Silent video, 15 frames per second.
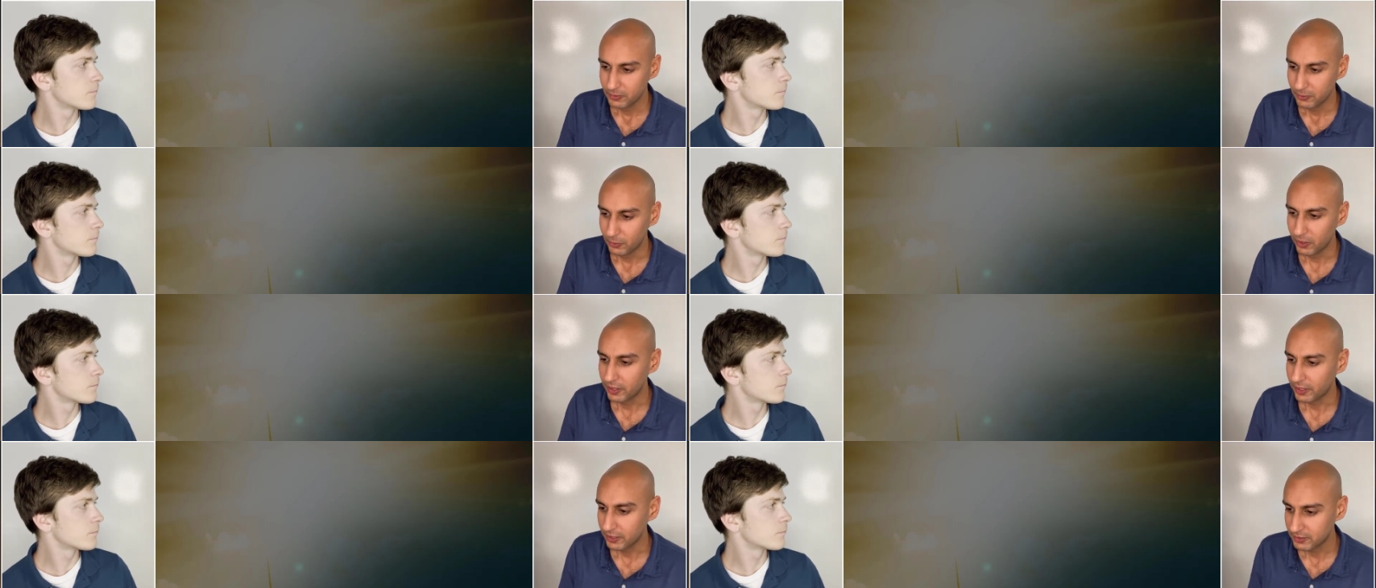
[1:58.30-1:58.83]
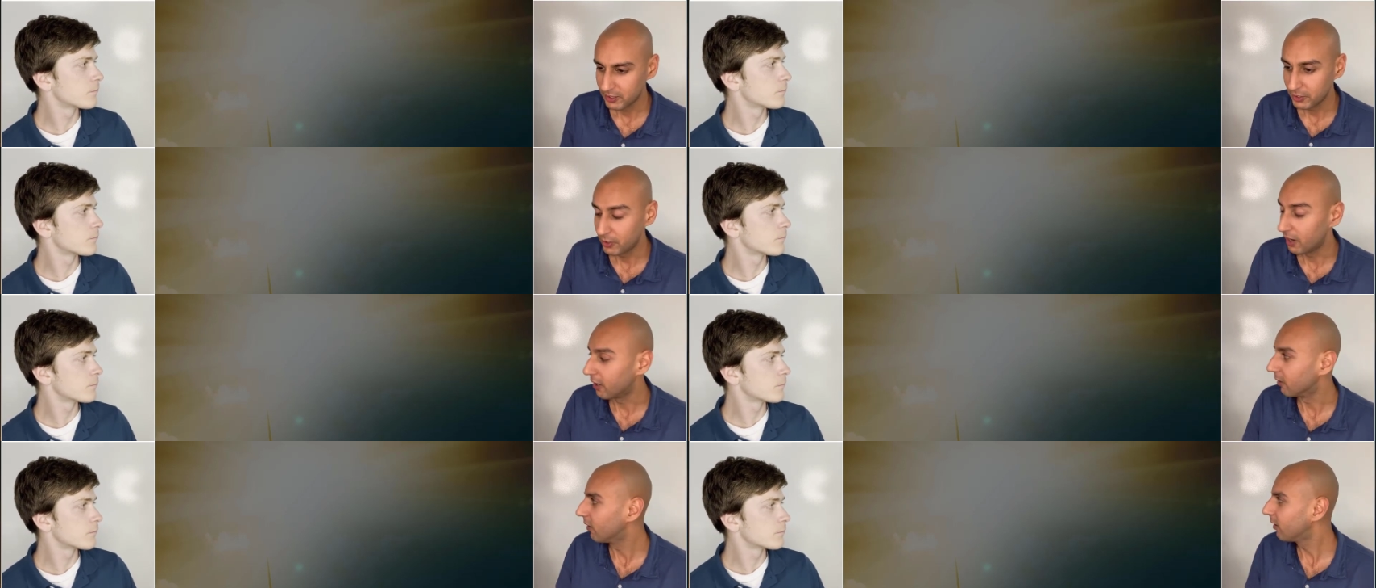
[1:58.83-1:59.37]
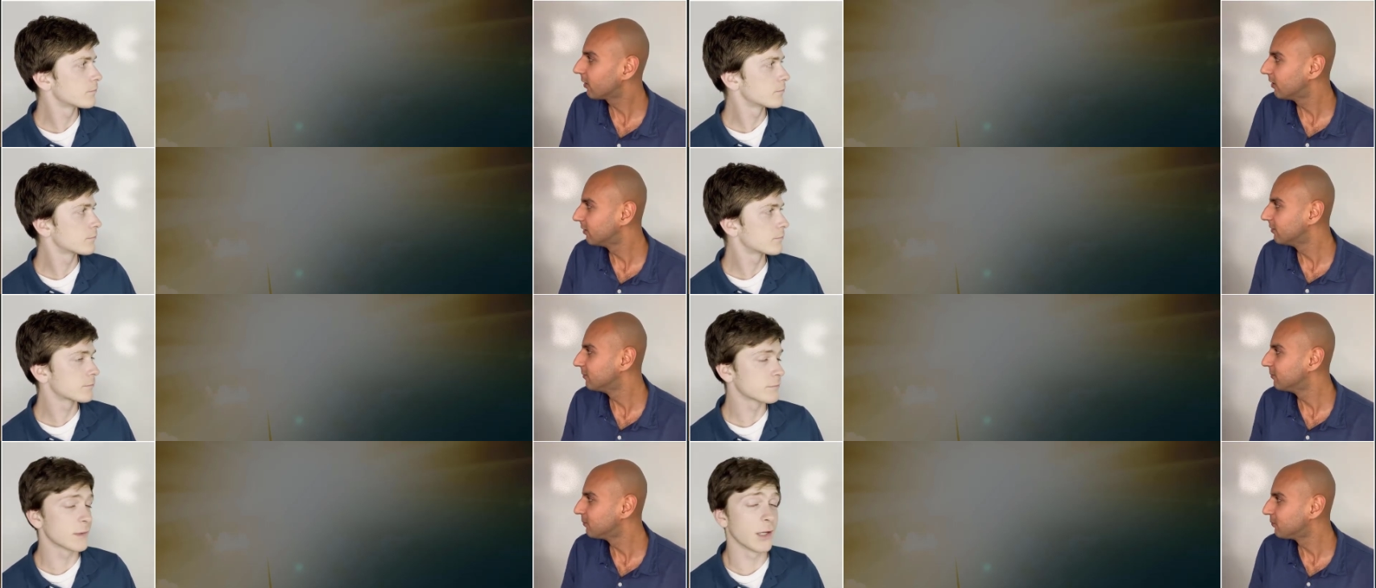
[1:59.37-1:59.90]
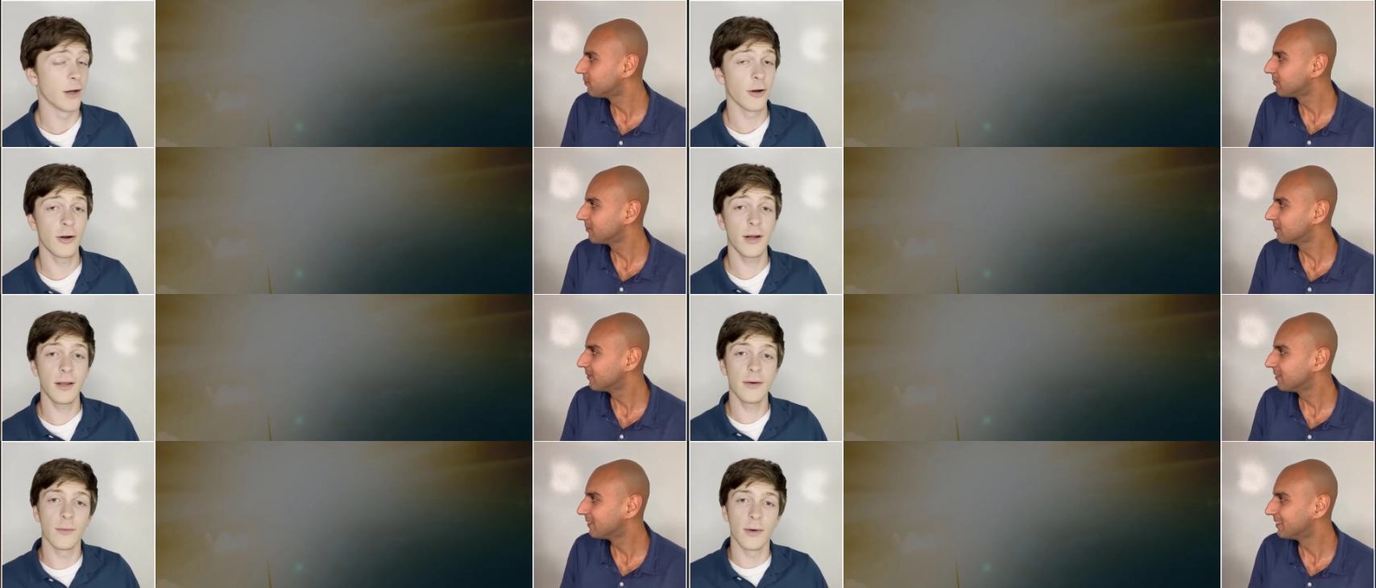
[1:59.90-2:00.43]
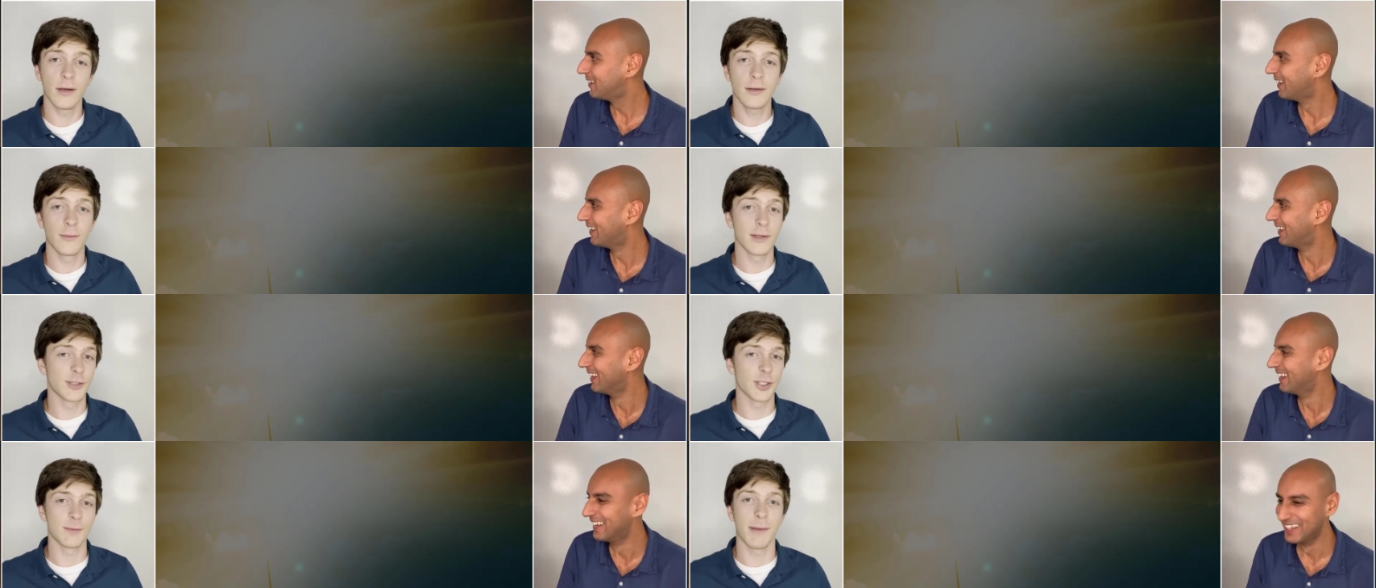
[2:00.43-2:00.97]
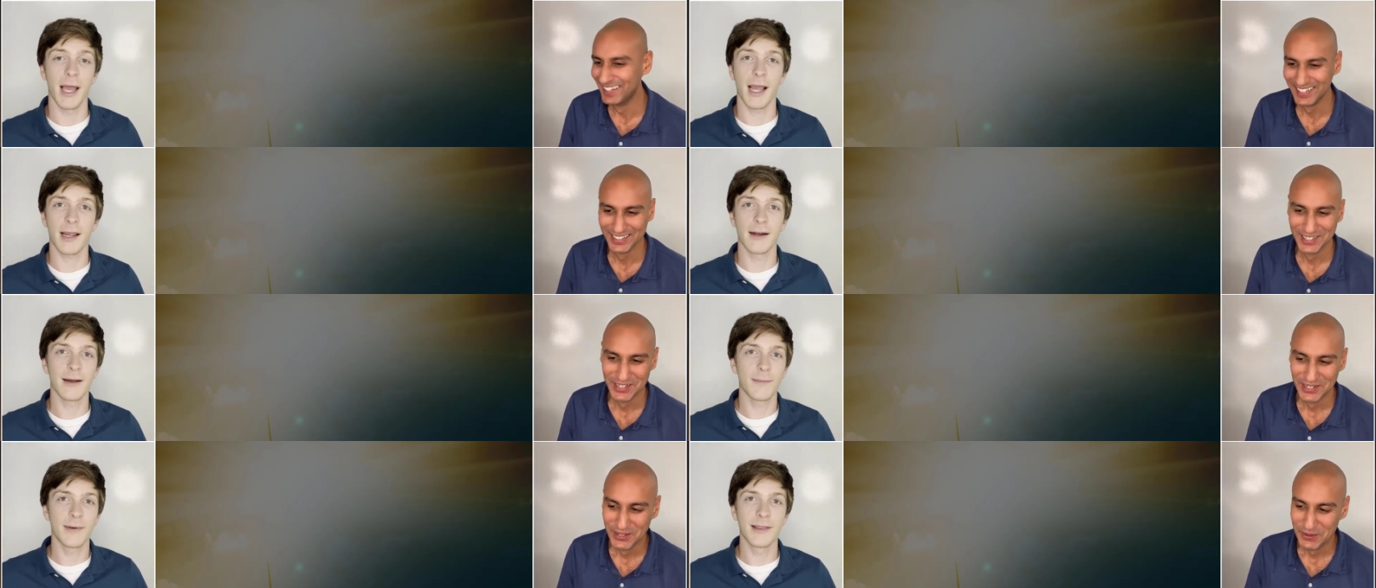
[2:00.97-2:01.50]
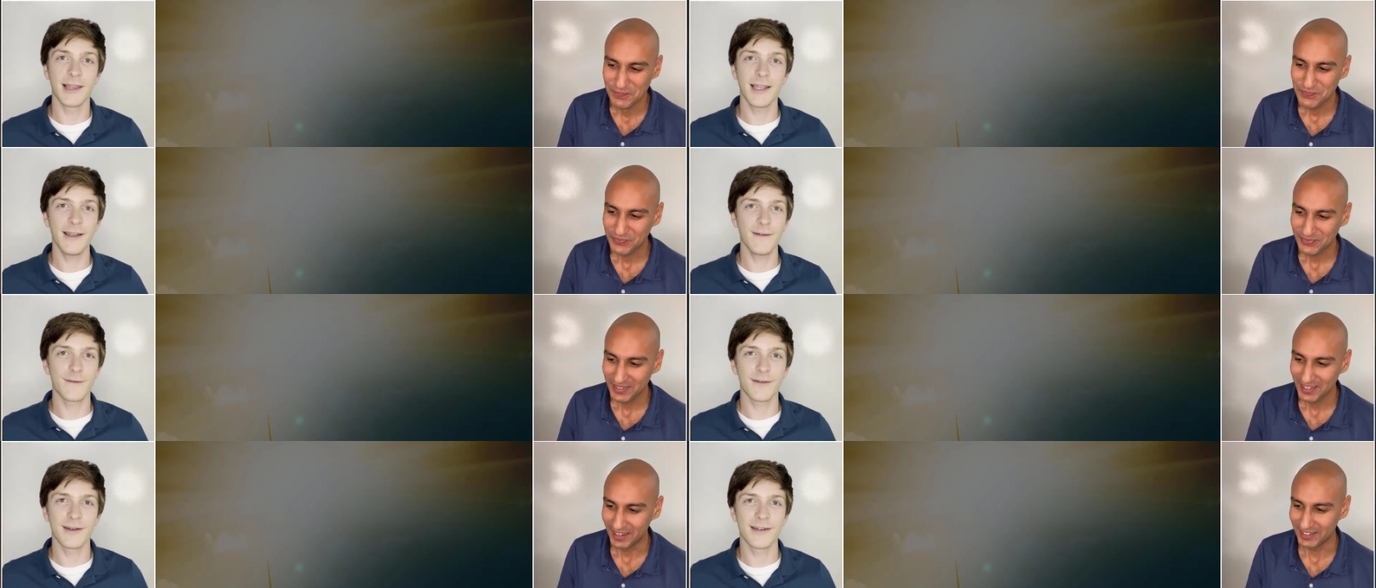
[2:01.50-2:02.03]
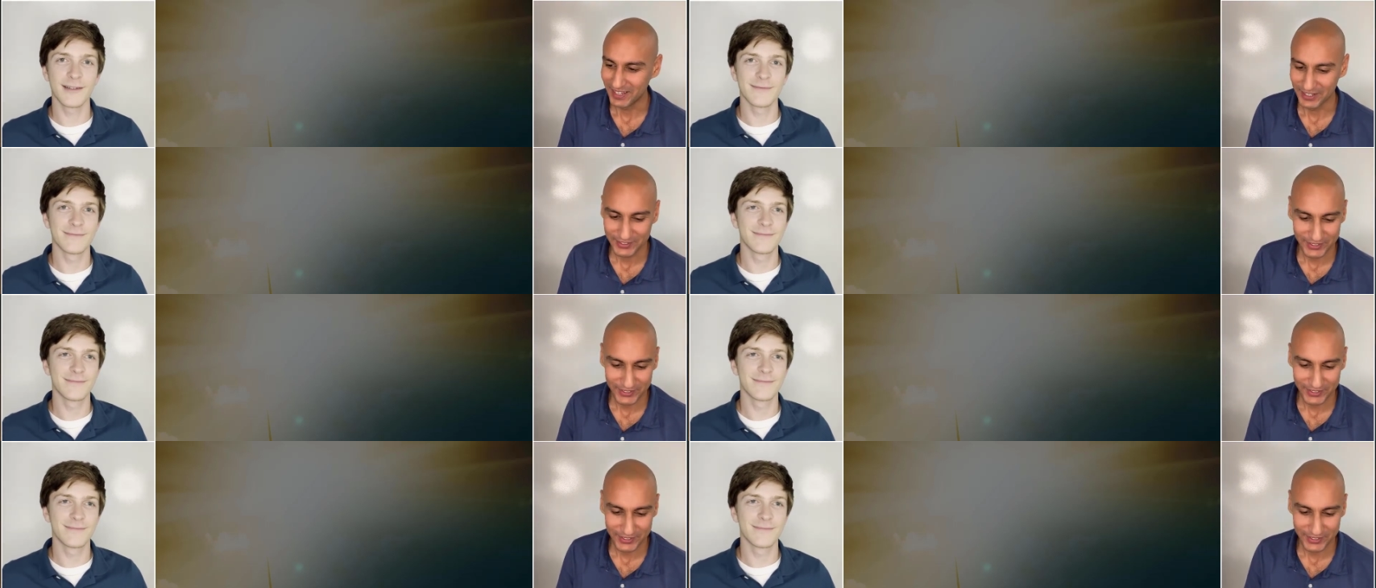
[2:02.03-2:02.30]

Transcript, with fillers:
Speaker 1: Well, I guess then you're out of luck. All right. Well, just pack it up and leave. I guess